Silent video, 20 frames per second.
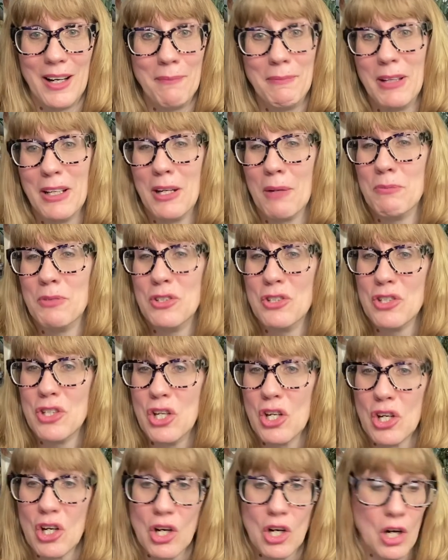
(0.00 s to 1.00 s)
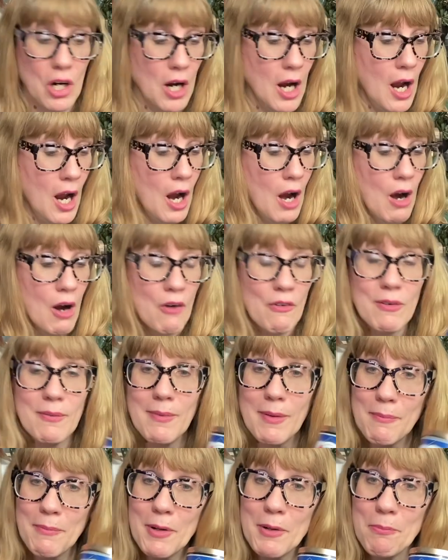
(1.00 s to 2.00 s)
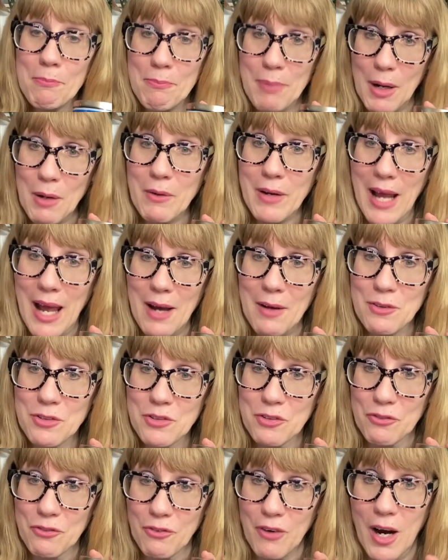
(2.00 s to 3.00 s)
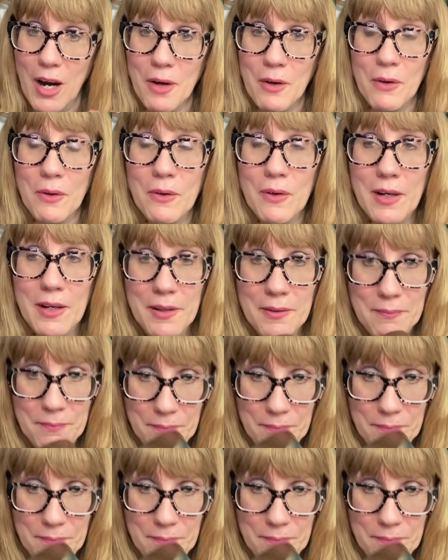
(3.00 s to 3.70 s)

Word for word: I'm like obscure. Remember Boathouse Row?